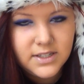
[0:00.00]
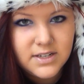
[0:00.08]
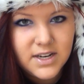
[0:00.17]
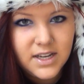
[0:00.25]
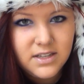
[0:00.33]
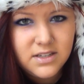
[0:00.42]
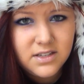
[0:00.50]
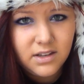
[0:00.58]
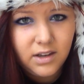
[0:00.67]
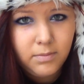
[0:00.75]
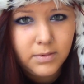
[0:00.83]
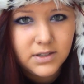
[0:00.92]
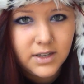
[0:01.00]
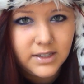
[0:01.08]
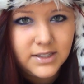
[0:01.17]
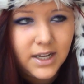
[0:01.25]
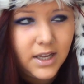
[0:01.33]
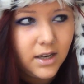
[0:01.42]
night's sleep is like
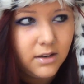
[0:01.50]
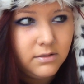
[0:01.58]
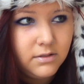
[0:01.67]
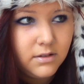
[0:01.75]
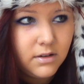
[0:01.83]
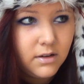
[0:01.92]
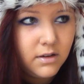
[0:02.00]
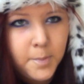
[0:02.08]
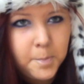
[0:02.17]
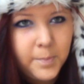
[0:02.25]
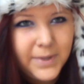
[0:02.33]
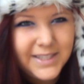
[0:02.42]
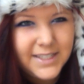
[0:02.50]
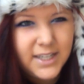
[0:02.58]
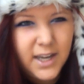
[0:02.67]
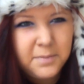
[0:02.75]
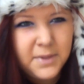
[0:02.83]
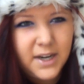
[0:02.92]
10. But the
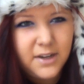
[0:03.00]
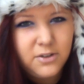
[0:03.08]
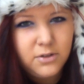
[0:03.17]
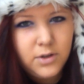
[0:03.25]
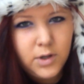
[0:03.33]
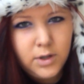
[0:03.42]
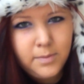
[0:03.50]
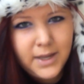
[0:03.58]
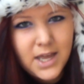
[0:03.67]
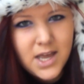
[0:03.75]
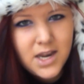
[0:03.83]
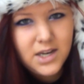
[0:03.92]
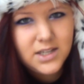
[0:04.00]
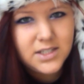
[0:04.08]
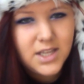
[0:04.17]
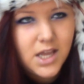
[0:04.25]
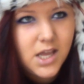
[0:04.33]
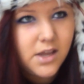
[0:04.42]
time that I do go to bed is
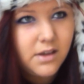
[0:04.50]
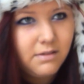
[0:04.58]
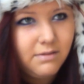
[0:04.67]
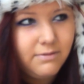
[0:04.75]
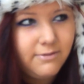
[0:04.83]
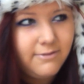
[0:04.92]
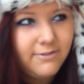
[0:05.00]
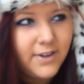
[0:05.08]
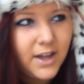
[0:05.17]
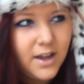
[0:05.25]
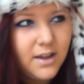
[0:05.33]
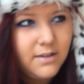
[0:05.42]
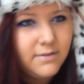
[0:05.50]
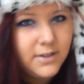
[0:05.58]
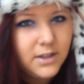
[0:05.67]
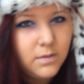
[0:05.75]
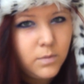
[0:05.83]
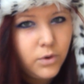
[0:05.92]
like 5
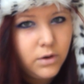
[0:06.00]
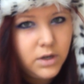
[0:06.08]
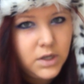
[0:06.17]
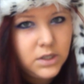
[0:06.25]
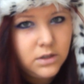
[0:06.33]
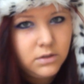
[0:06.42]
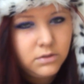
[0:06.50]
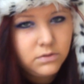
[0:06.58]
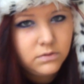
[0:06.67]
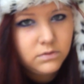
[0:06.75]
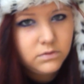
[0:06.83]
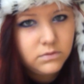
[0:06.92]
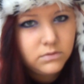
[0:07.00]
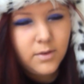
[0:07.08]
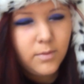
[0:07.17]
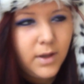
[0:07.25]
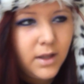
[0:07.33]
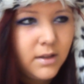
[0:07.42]
in the morning.
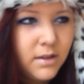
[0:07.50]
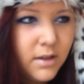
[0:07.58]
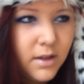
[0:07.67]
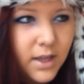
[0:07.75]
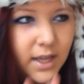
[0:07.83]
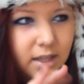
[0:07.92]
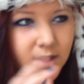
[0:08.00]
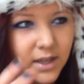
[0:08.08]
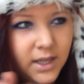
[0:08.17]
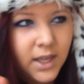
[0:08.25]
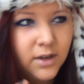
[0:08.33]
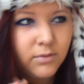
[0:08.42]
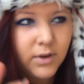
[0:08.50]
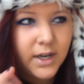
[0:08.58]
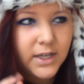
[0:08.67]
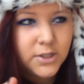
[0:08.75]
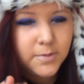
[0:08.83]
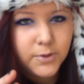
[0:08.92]
Well, it can
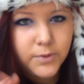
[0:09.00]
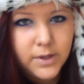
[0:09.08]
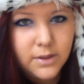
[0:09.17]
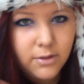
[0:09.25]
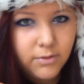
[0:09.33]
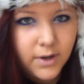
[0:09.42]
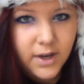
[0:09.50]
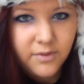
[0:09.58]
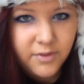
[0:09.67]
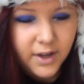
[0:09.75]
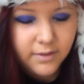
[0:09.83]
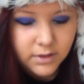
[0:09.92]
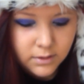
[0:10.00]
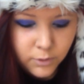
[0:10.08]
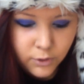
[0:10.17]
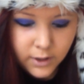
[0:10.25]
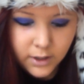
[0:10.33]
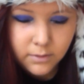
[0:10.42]
range between 3 and 5 in the
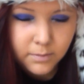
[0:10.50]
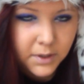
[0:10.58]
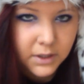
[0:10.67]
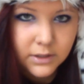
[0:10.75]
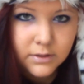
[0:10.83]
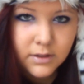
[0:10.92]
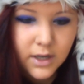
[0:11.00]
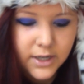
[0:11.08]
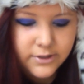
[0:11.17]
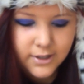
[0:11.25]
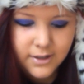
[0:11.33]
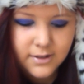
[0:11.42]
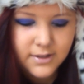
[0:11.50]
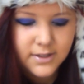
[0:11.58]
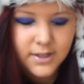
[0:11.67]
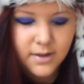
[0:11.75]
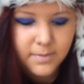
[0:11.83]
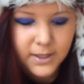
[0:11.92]
morning, but I try not to
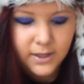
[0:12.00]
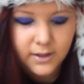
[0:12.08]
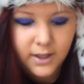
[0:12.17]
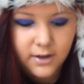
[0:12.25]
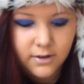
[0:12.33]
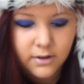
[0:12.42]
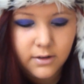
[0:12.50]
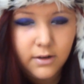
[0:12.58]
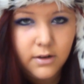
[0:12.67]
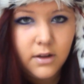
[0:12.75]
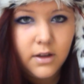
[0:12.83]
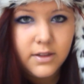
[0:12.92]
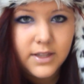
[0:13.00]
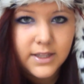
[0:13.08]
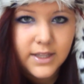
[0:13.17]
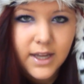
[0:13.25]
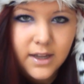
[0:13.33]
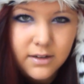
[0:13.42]
stay up any later than
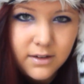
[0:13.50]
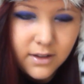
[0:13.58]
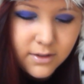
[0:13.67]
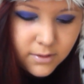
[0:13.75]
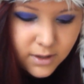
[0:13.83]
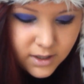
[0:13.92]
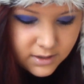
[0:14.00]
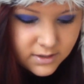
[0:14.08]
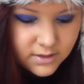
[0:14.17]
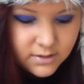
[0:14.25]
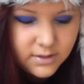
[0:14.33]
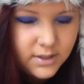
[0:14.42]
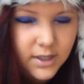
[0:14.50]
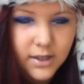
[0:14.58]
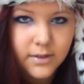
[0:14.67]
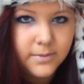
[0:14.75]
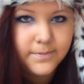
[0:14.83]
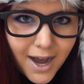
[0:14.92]
that. Otherwise,
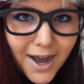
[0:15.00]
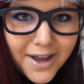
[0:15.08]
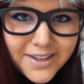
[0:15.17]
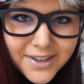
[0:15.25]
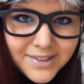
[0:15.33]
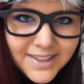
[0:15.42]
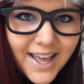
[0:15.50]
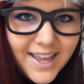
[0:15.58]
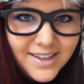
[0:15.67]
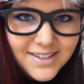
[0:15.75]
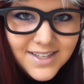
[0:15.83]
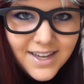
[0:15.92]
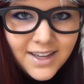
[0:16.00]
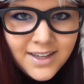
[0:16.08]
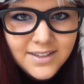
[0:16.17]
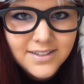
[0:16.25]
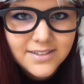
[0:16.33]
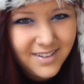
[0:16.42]
yeah. Are you lazy?
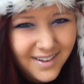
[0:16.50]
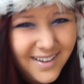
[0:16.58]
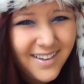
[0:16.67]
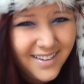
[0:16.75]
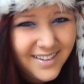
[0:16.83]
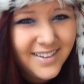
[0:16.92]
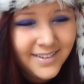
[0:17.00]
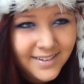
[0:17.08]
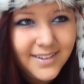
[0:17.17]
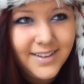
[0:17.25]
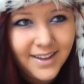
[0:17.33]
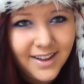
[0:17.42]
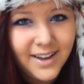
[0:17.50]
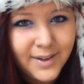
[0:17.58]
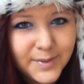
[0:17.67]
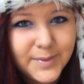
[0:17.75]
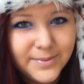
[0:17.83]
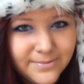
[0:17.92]
Yeah.
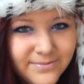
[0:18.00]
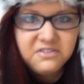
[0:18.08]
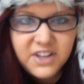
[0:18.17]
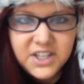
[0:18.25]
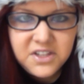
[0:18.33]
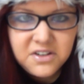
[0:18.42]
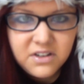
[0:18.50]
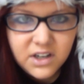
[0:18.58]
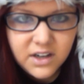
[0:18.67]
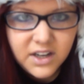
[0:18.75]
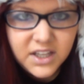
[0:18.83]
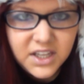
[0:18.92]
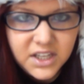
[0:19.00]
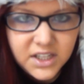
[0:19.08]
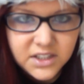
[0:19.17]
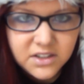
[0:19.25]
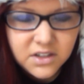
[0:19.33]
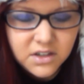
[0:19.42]
When you were a
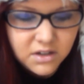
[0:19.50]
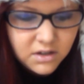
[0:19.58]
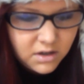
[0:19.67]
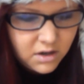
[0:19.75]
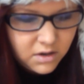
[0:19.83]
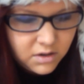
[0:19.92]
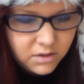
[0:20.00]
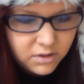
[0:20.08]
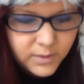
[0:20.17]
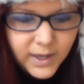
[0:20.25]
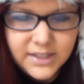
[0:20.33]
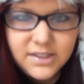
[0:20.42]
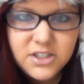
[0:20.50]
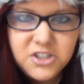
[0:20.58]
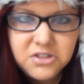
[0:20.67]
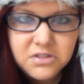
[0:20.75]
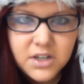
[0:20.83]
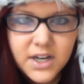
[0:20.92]
kid, what did
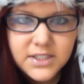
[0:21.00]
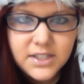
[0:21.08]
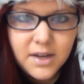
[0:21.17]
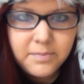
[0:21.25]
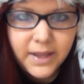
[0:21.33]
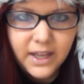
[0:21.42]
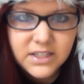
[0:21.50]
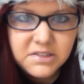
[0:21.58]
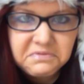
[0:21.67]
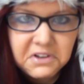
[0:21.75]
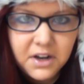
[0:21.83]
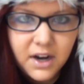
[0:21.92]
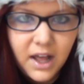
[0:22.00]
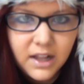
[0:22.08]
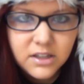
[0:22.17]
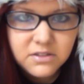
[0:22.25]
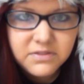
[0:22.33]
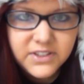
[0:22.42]
you dress up as for
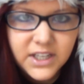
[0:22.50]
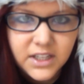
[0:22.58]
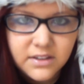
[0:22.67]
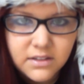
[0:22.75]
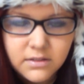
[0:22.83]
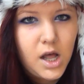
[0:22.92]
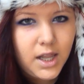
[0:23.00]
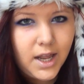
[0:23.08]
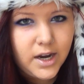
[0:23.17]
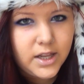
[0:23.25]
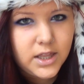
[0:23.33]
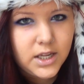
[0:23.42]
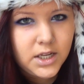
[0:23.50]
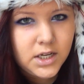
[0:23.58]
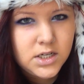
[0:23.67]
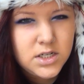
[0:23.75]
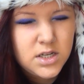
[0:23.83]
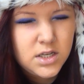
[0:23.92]
Halloween? A lot of
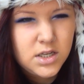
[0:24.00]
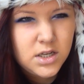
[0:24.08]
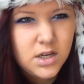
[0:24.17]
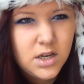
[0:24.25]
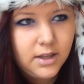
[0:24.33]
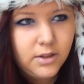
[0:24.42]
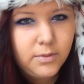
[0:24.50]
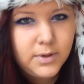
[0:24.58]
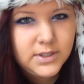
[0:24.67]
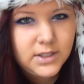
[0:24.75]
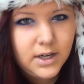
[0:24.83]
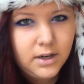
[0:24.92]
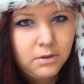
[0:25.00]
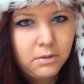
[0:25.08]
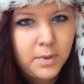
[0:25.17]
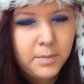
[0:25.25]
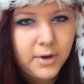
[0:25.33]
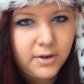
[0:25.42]
things. The ones that I can
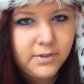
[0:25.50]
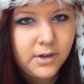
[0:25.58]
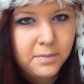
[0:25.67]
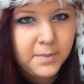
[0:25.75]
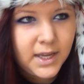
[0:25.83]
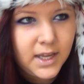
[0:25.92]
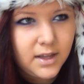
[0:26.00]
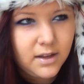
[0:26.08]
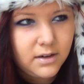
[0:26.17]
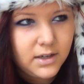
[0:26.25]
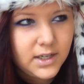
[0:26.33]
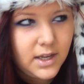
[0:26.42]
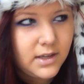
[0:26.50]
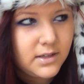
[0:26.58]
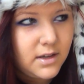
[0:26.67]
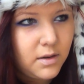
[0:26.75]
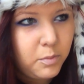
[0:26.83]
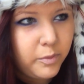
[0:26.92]
remember off the top of my head
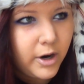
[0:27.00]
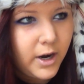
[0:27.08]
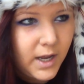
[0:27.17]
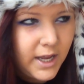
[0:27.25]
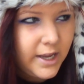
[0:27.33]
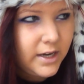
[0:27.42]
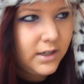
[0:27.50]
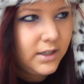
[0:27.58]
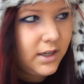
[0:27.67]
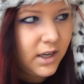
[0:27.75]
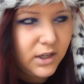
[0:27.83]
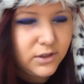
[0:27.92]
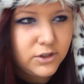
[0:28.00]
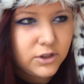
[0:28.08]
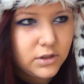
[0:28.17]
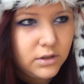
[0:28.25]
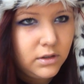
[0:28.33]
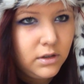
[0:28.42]
is a bride, an
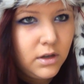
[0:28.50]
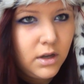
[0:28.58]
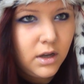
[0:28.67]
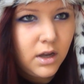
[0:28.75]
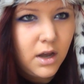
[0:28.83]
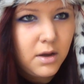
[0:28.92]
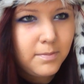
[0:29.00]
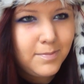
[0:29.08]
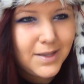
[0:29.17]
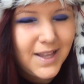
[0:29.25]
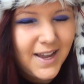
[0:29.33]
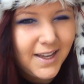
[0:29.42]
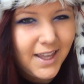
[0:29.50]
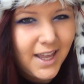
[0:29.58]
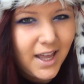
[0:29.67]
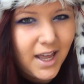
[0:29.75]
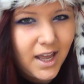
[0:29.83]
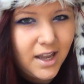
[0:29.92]
angel, a black
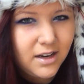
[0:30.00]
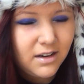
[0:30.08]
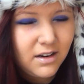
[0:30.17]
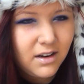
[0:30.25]
cat,